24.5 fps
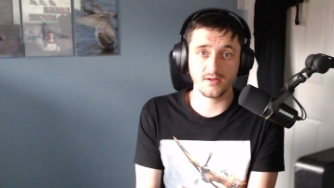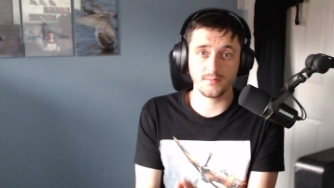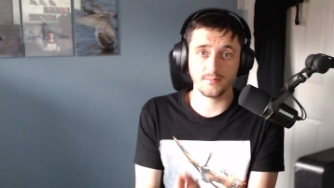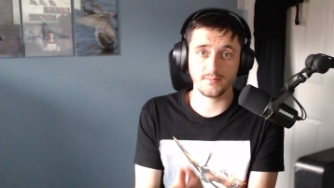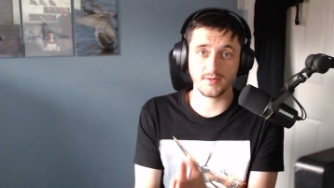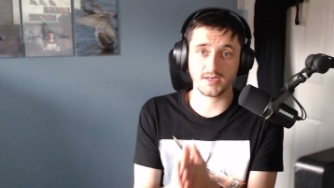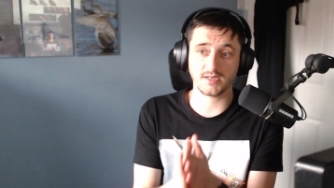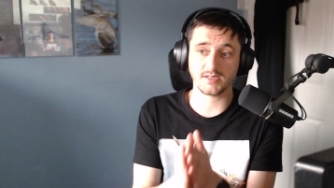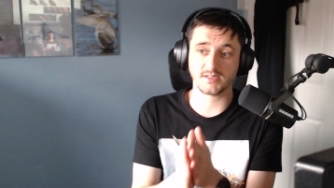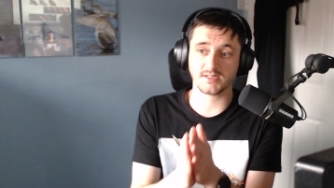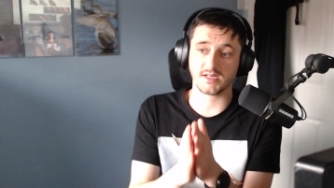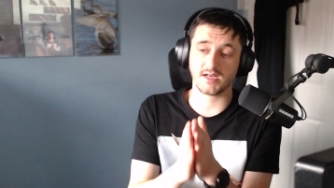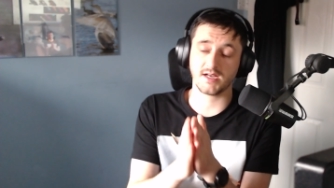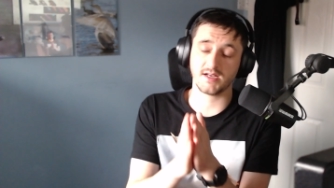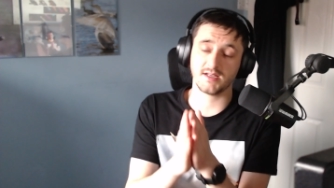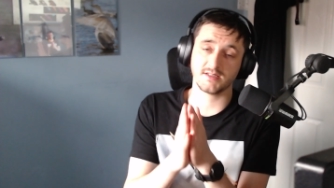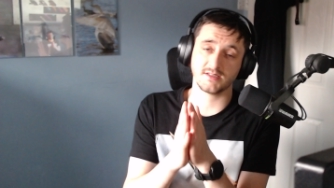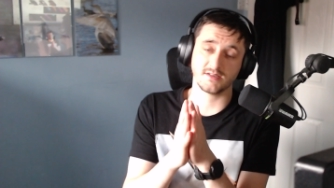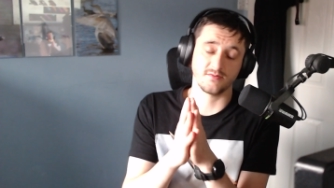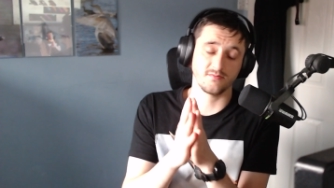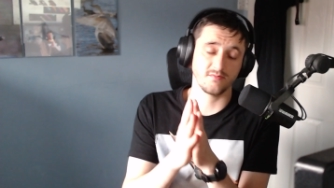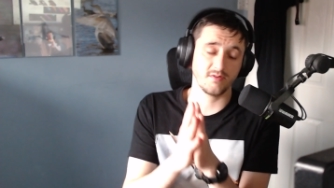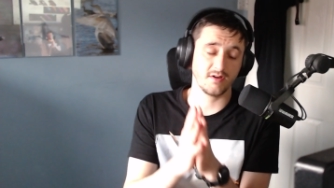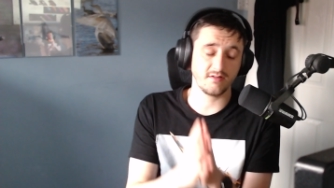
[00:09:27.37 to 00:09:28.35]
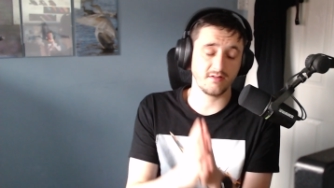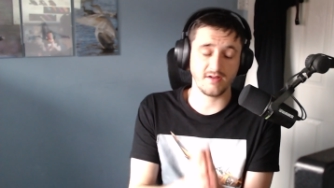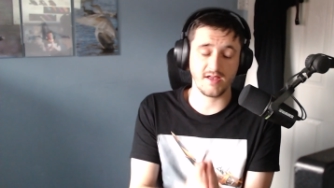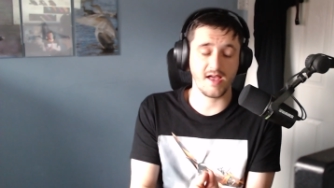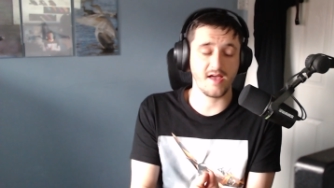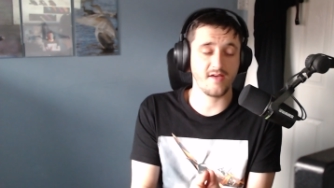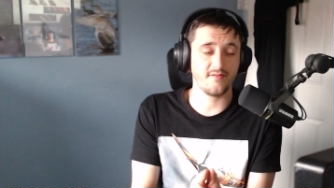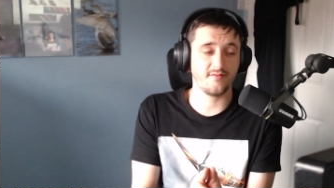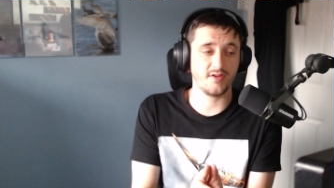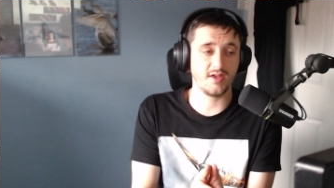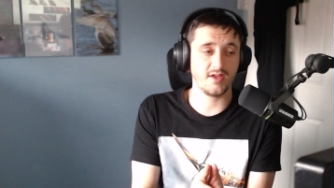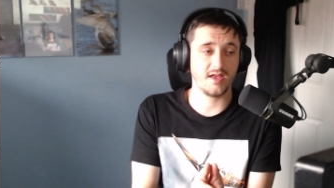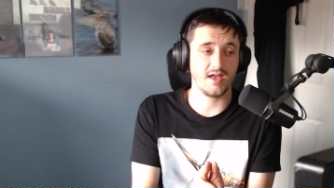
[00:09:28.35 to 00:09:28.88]
because I had to really
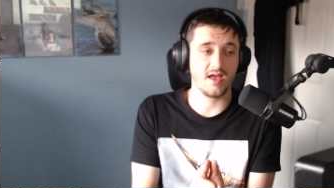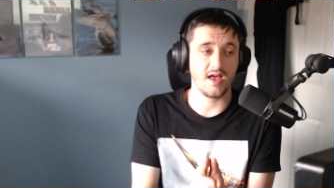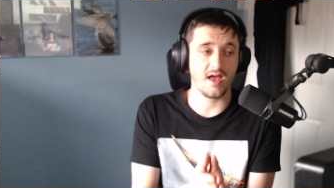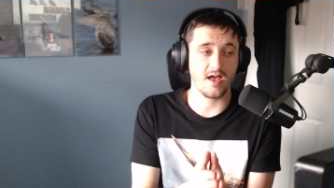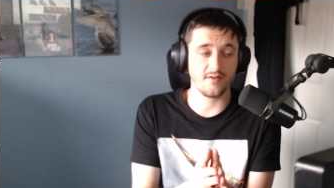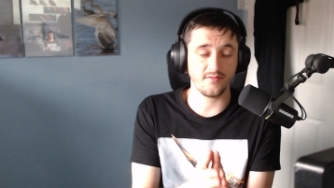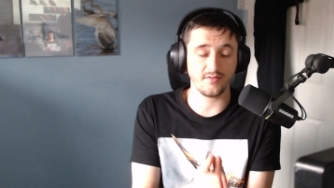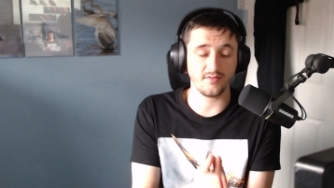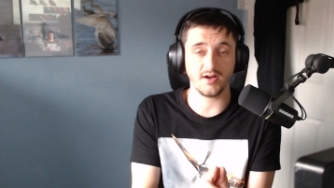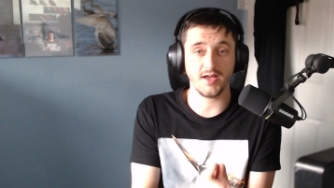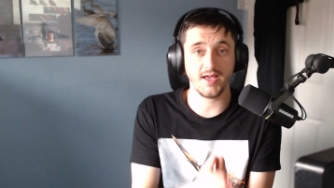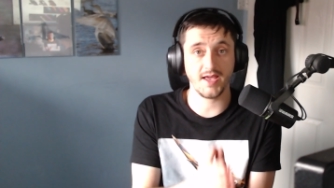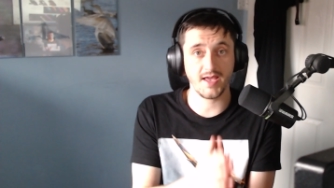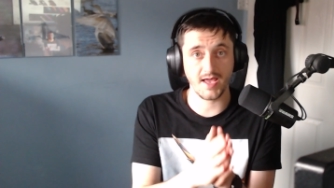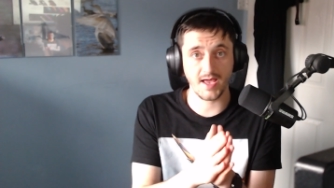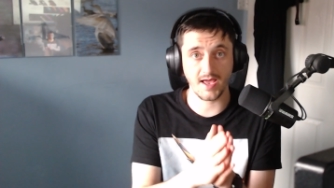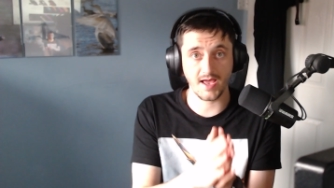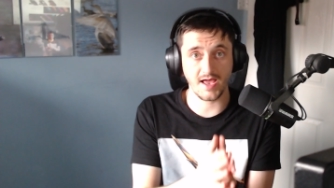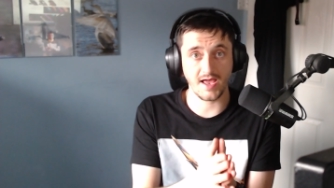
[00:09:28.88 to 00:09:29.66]
heavily